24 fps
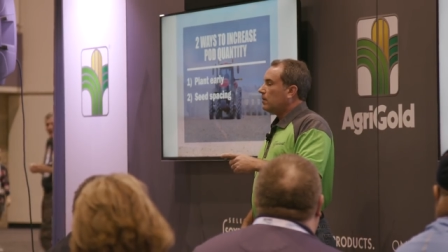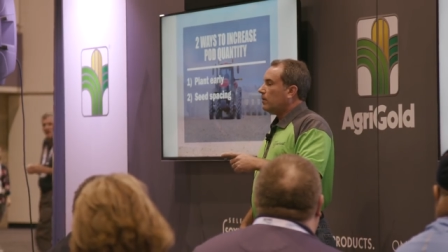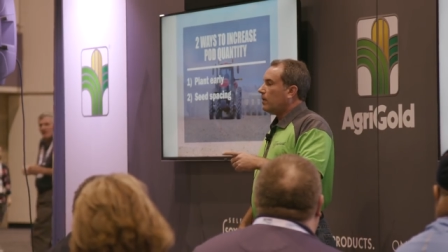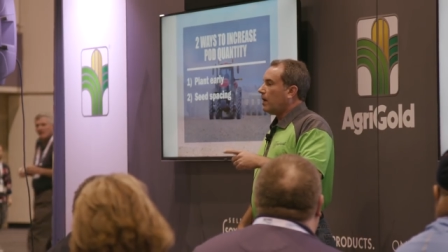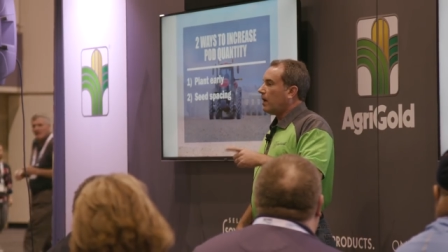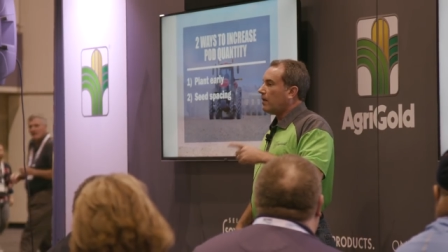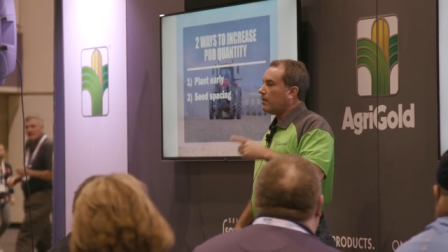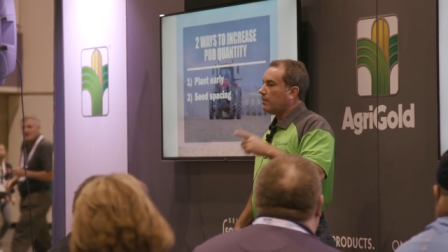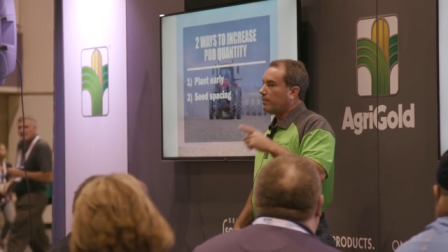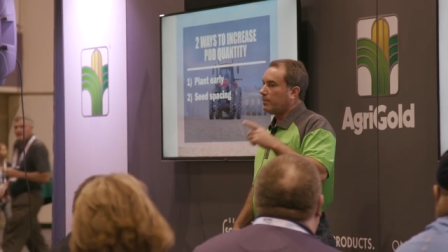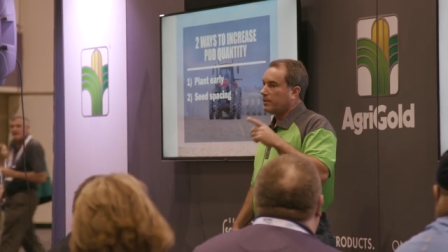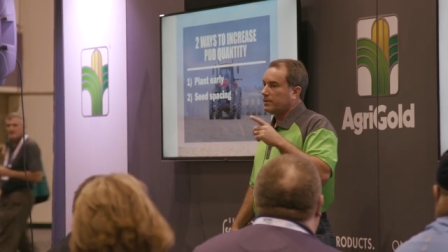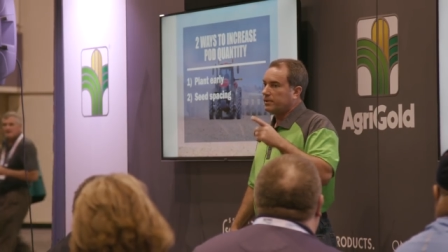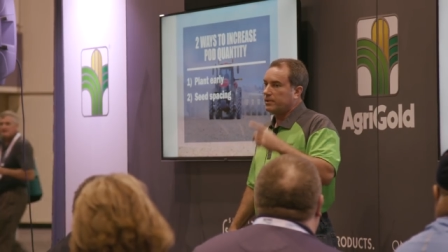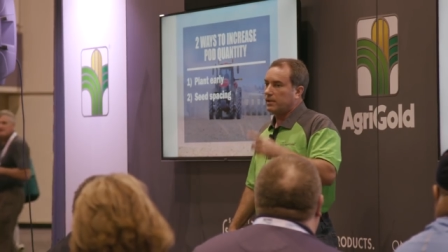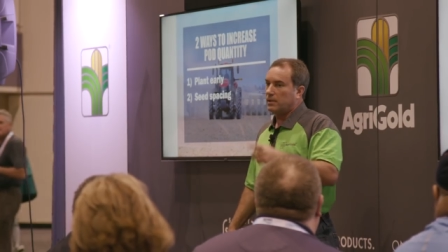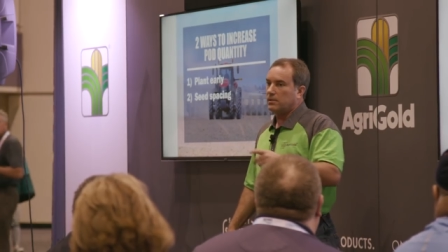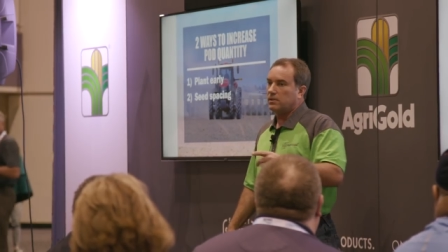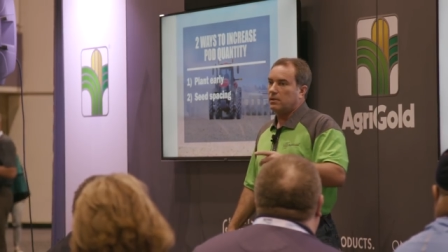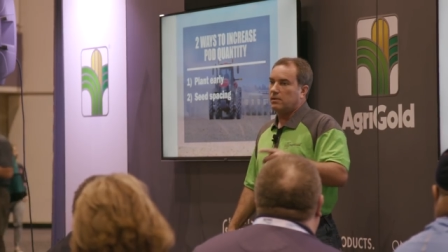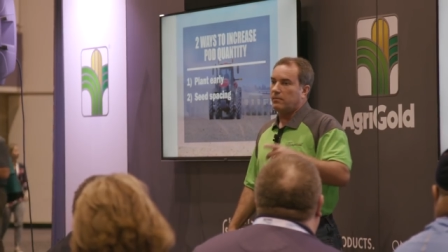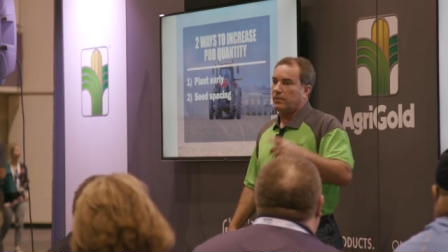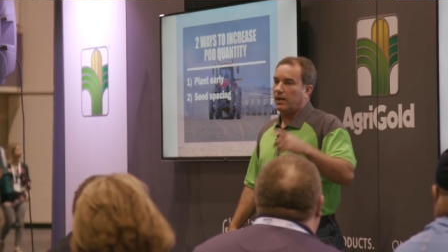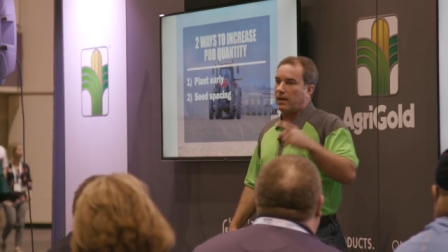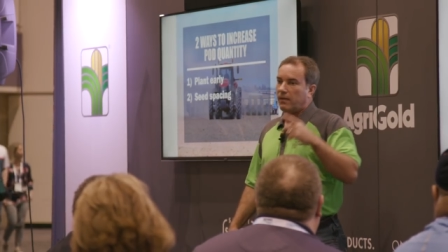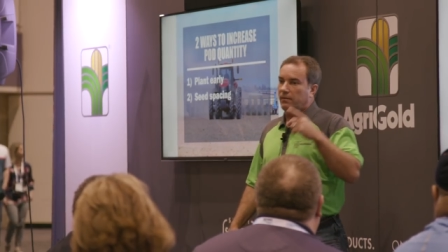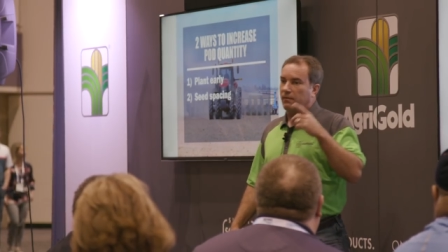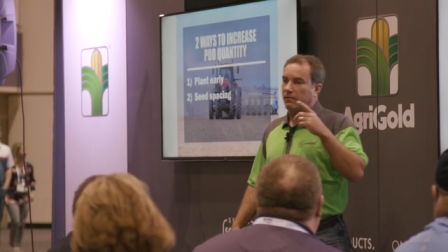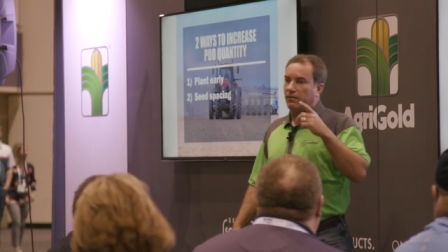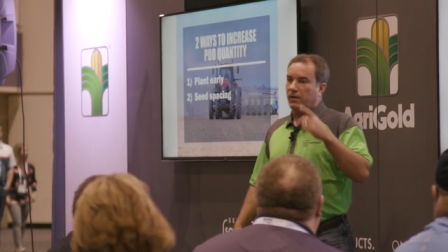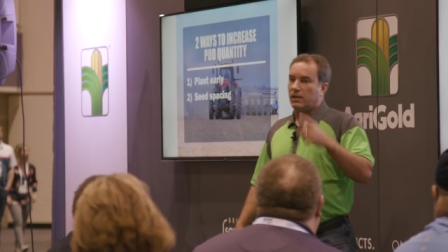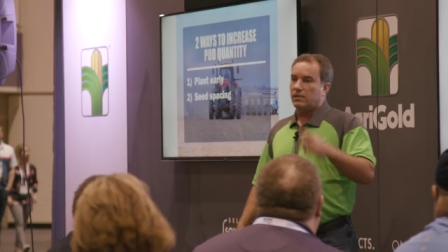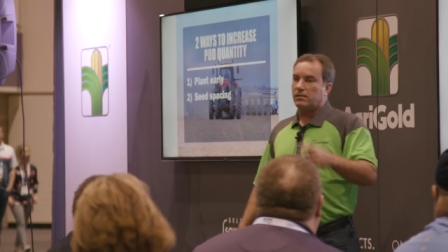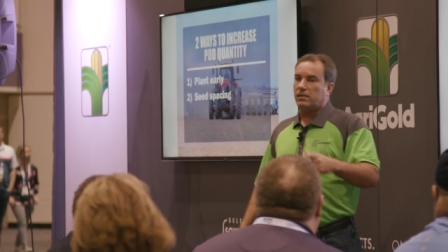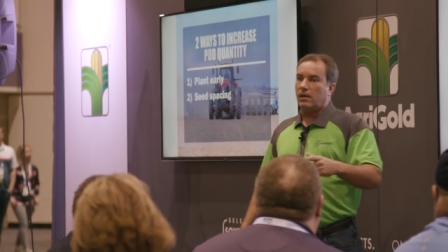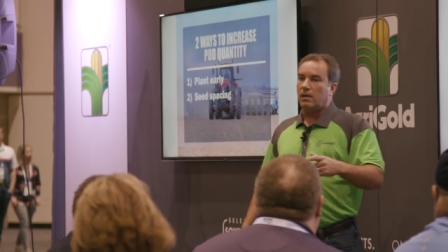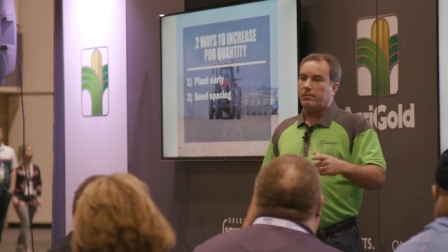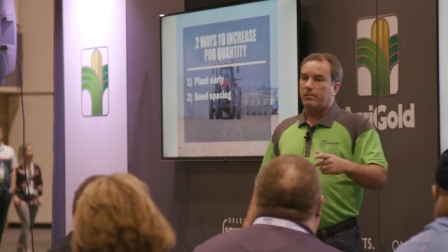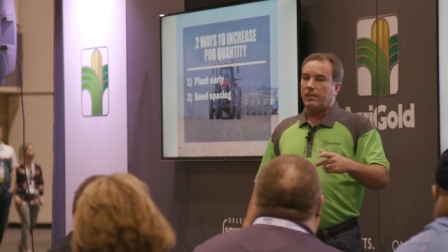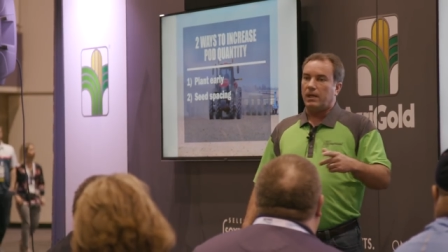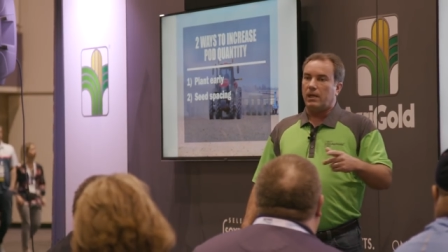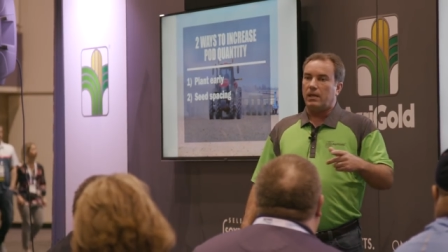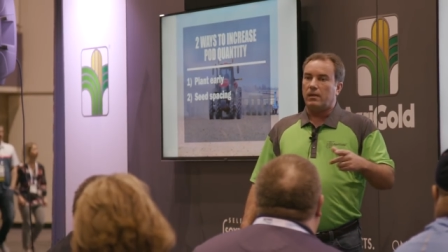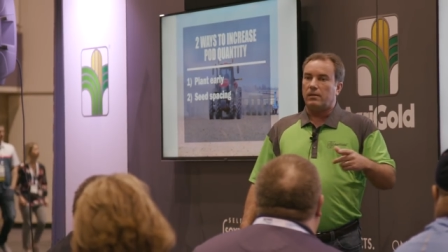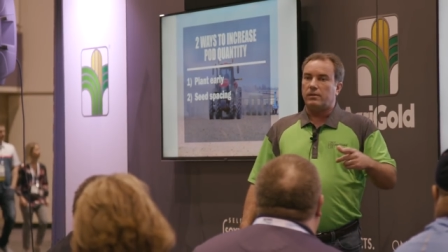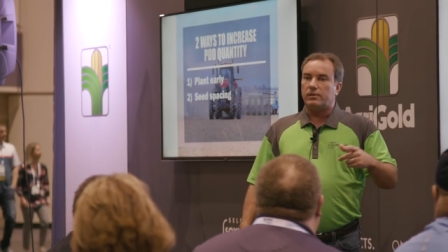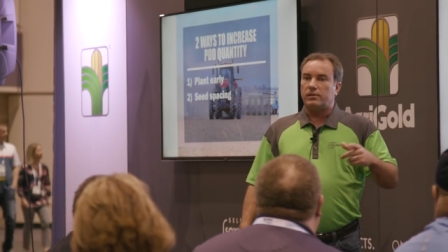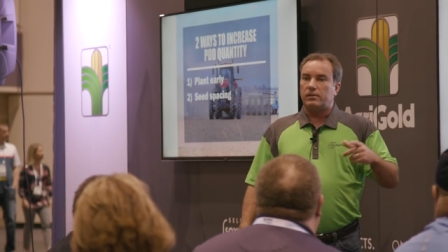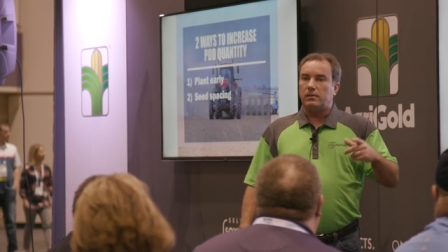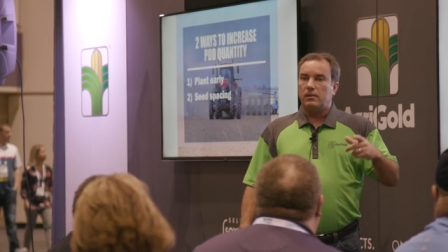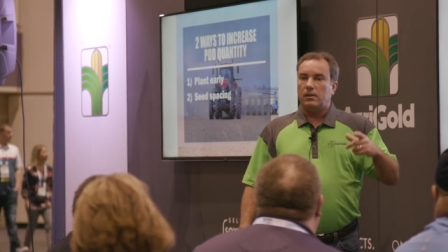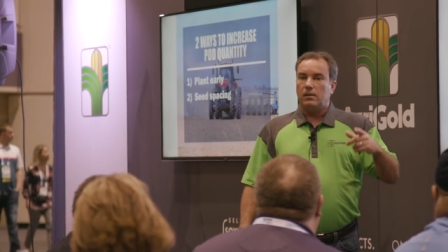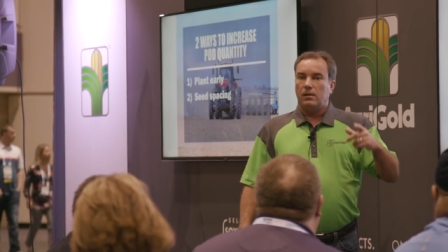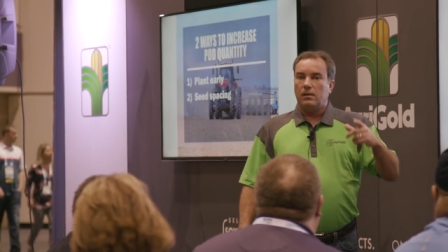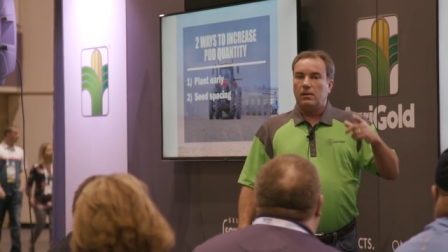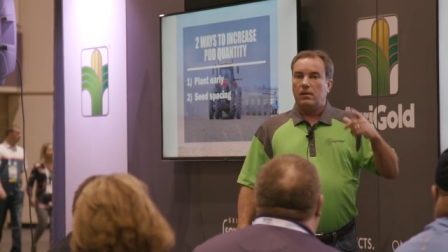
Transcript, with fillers: We have the precision, we have the V-set meters,